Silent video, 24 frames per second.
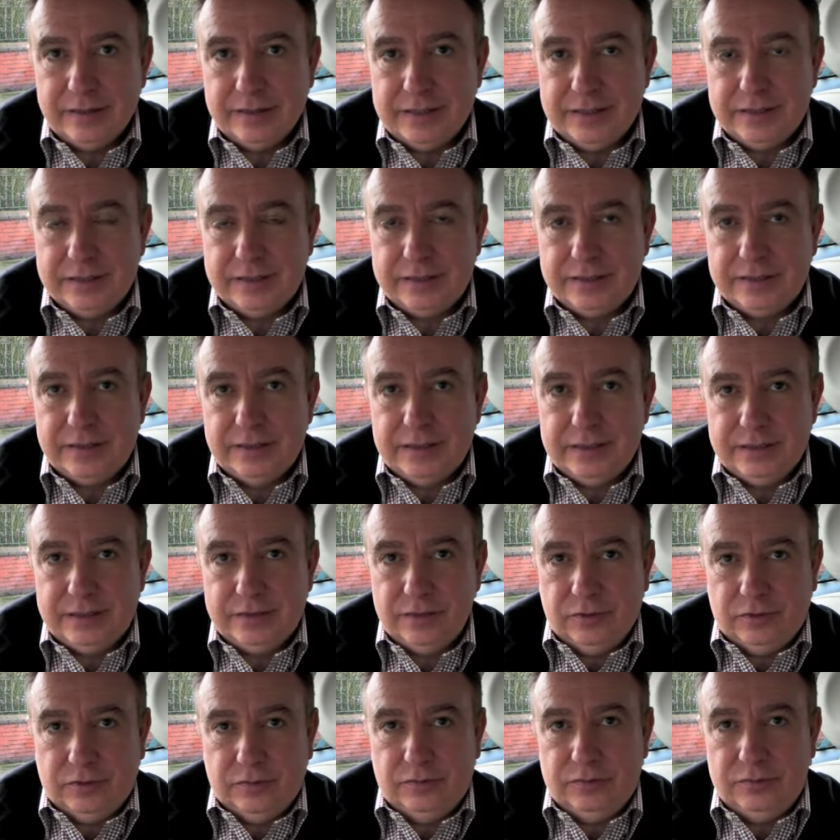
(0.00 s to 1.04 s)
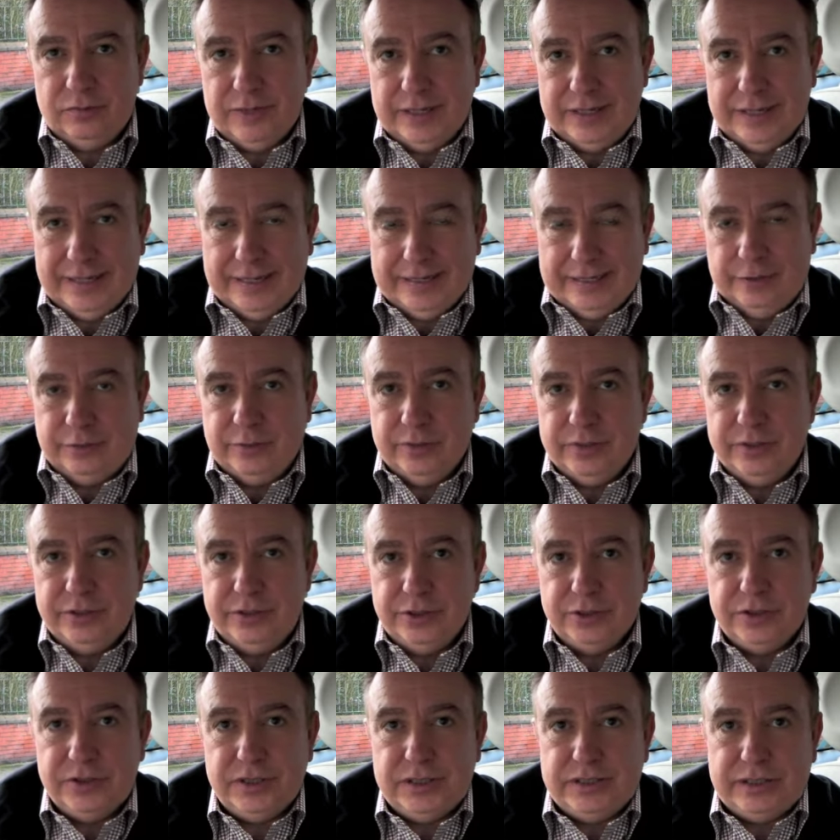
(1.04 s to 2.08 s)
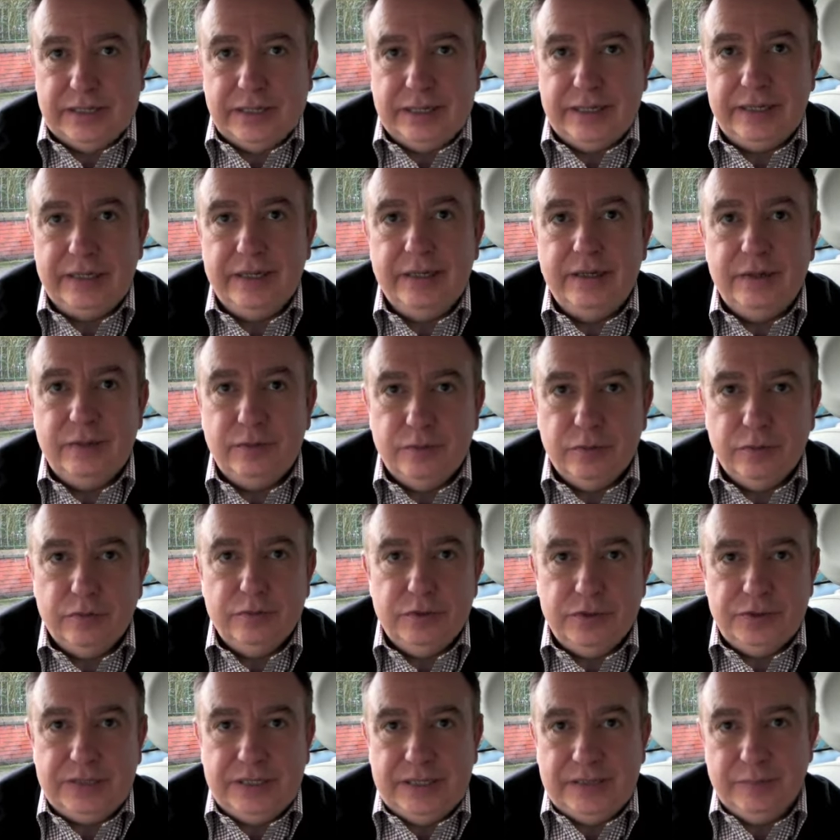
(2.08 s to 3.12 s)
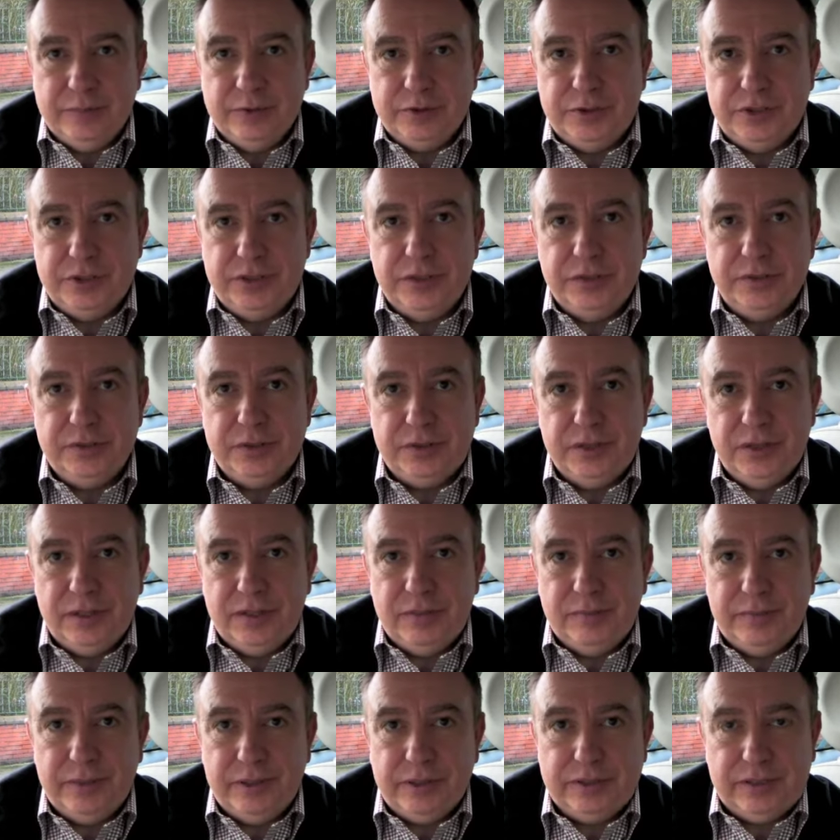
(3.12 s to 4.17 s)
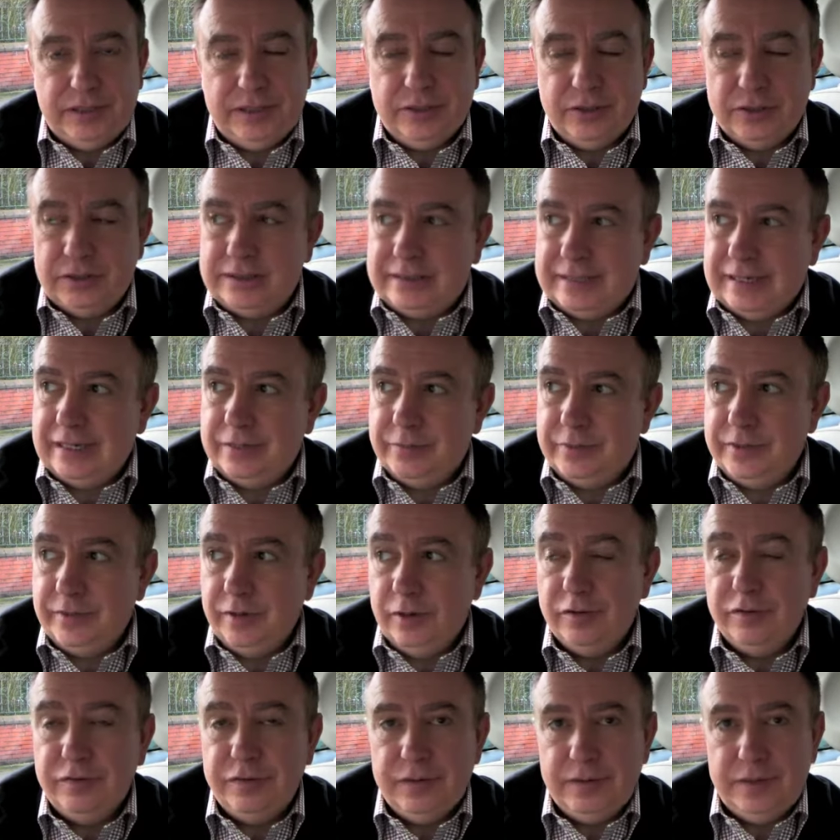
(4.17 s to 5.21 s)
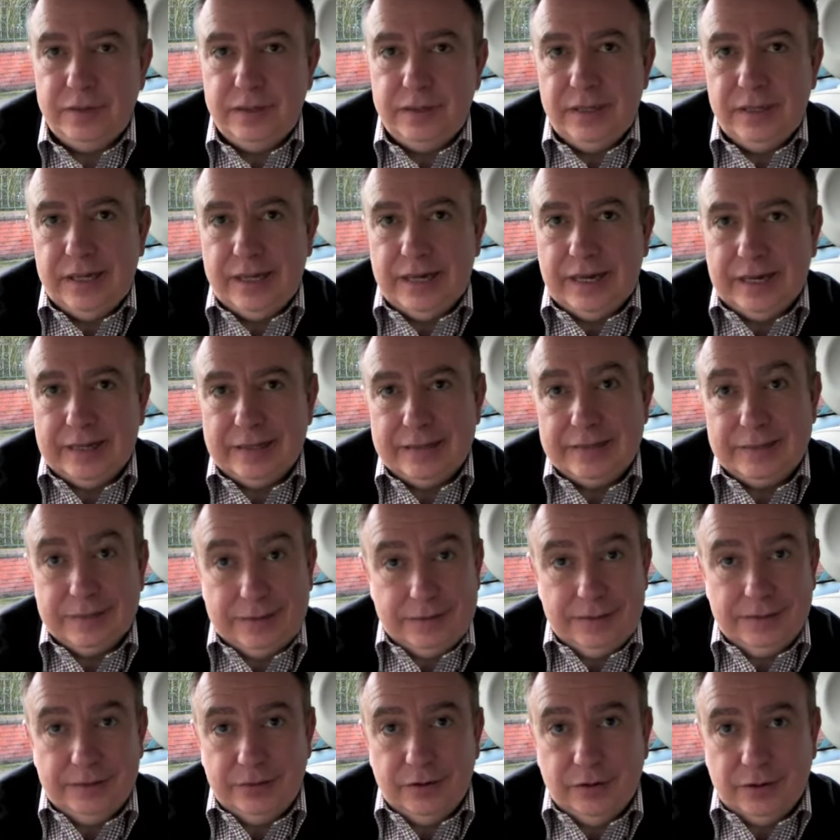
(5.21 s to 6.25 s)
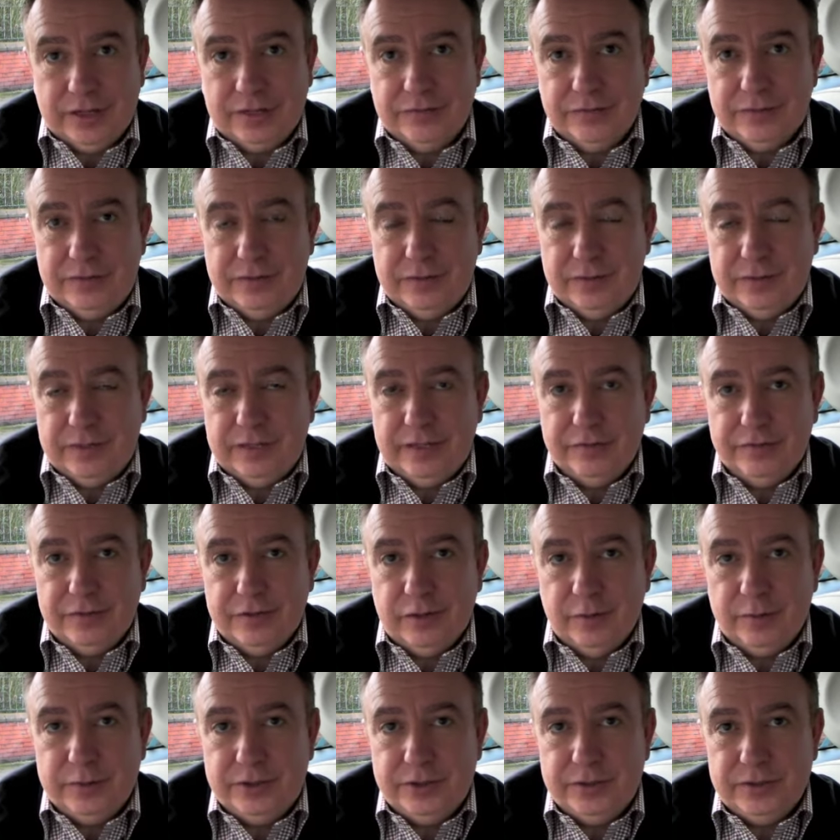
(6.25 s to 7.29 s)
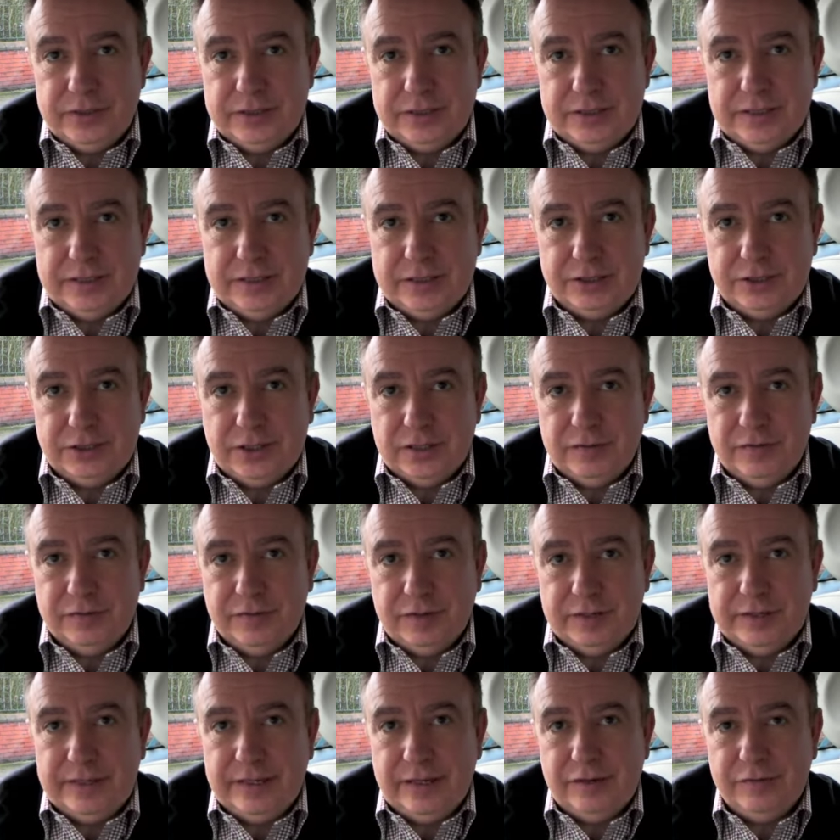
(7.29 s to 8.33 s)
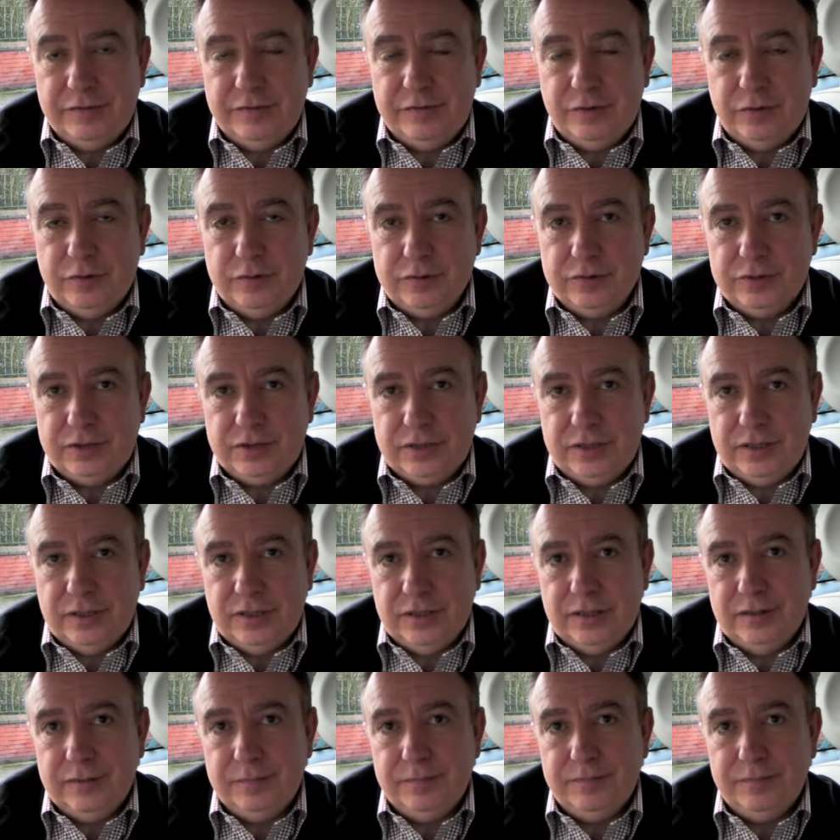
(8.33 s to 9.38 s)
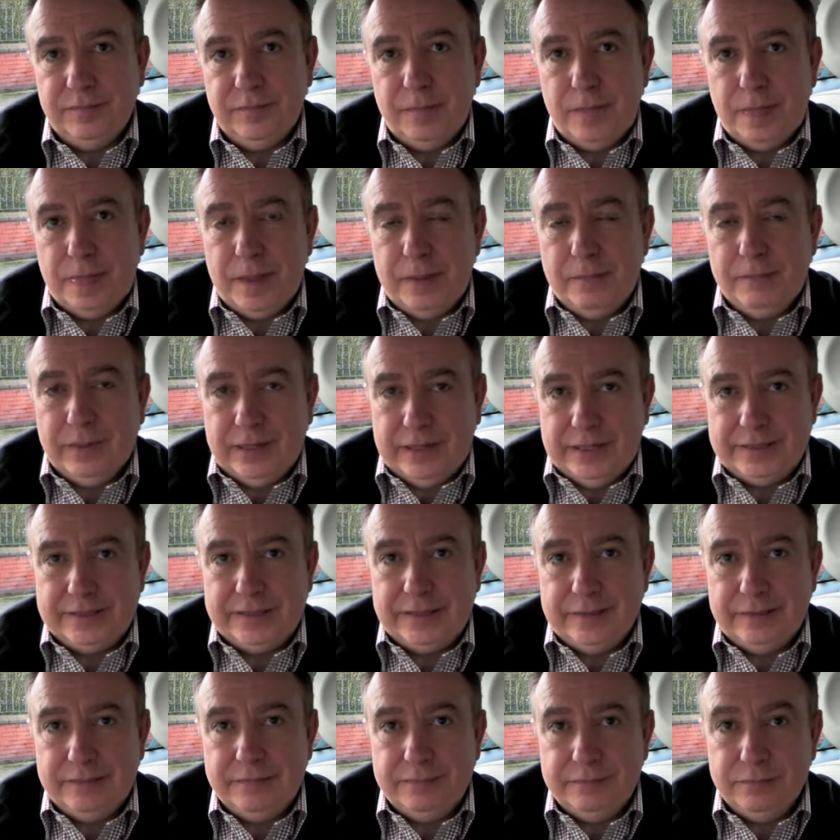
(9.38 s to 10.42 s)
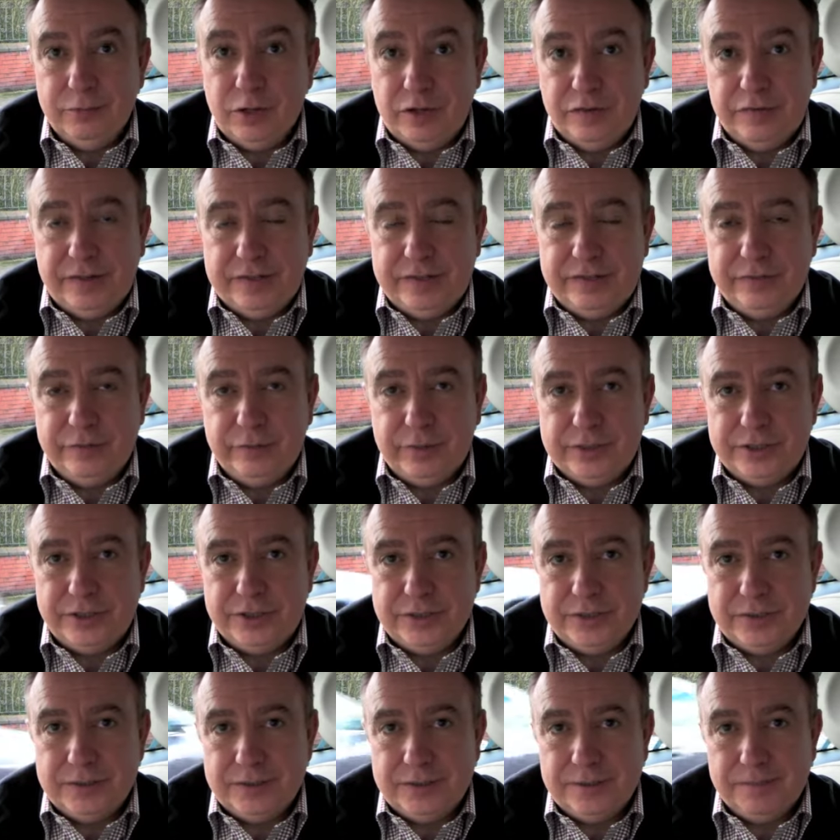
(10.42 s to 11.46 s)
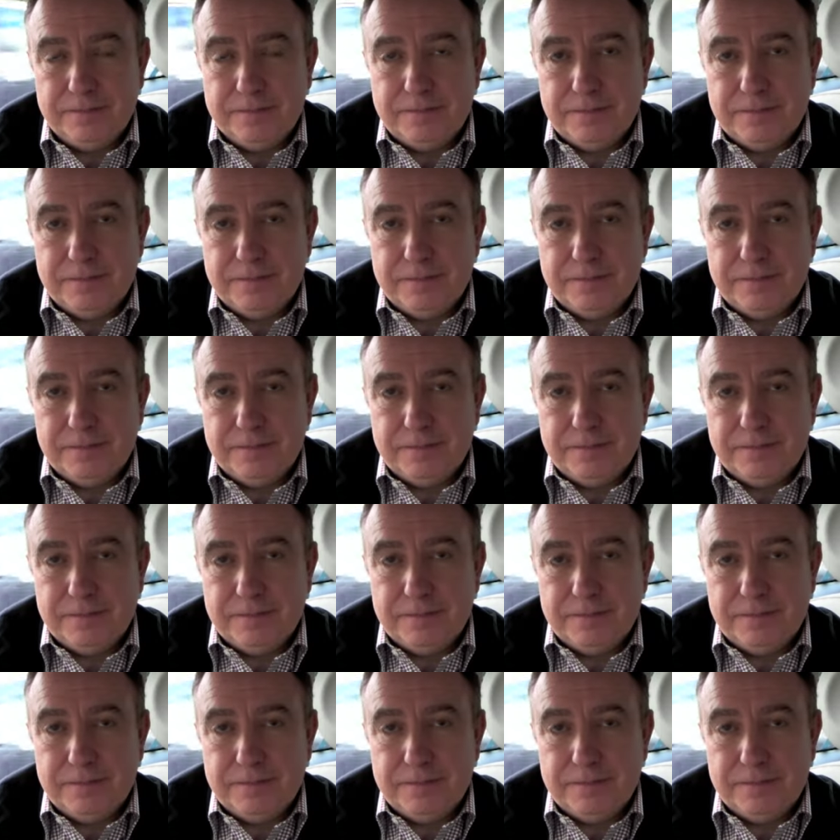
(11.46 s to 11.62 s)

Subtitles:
It's not really adequate just to say what routine would you use, because it doesn't tell you enough, and you're not given the opportunity then to try and find out faults by asking more effective questions.